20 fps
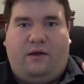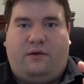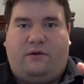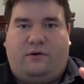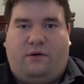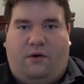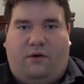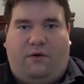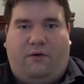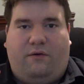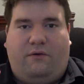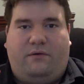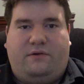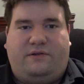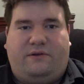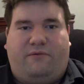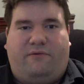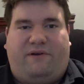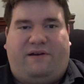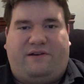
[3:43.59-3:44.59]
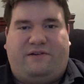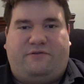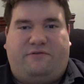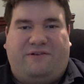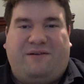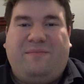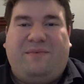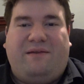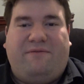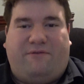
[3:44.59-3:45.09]
Cards are an
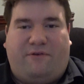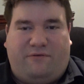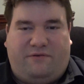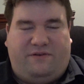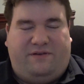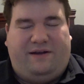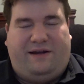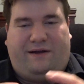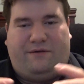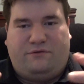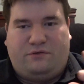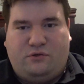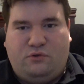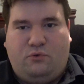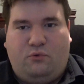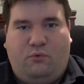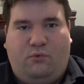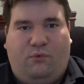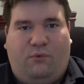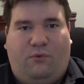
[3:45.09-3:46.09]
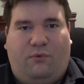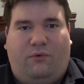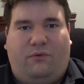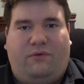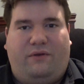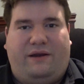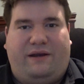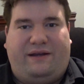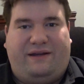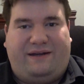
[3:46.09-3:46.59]
extremely versatile tool
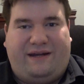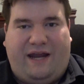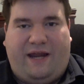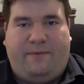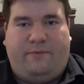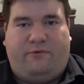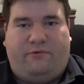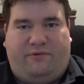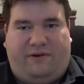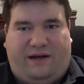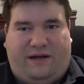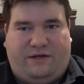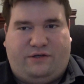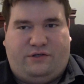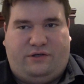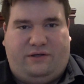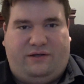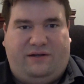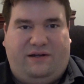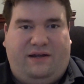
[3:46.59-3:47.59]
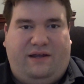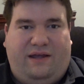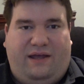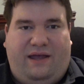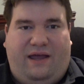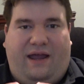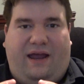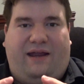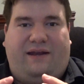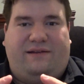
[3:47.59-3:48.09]
in game creation,
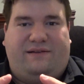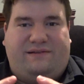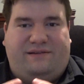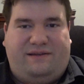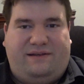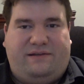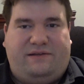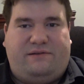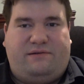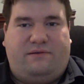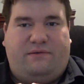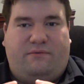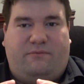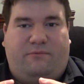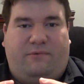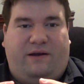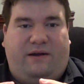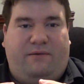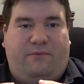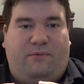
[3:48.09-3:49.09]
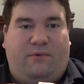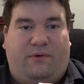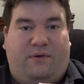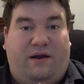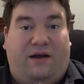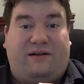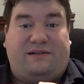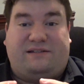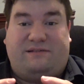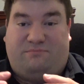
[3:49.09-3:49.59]
and since we were
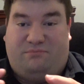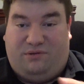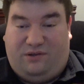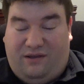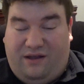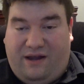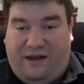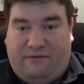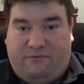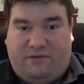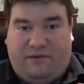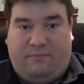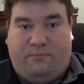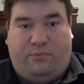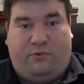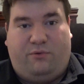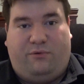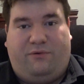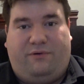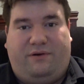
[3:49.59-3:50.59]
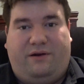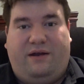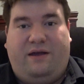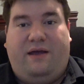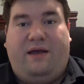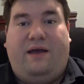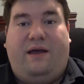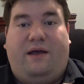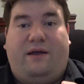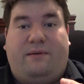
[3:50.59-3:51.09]
not supplied with a board,
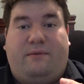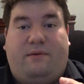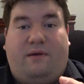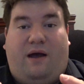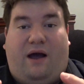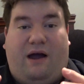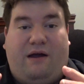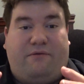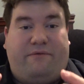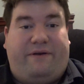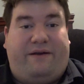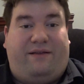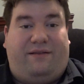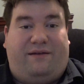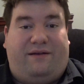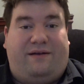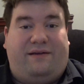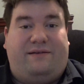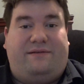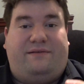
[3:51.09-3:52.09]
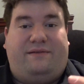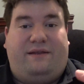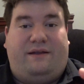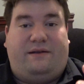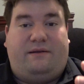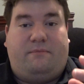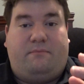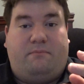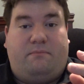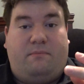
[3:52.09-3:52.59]
I realized that
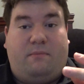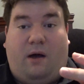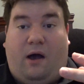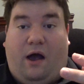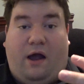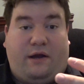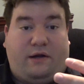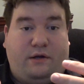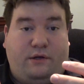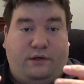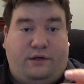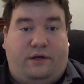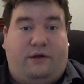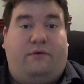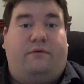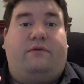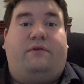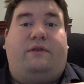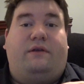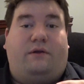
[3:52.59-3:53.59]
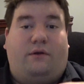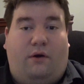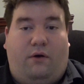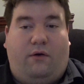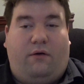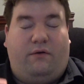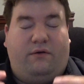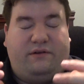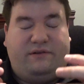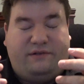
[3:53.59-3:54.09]
I could use the
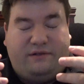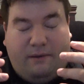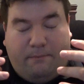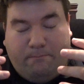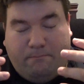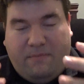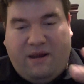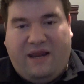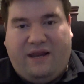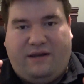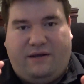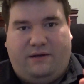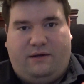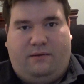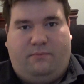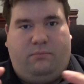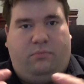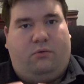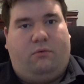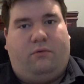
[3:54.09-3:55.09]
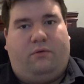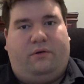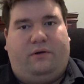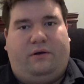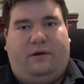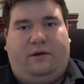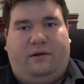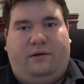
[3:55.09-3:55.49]
cards to make a board.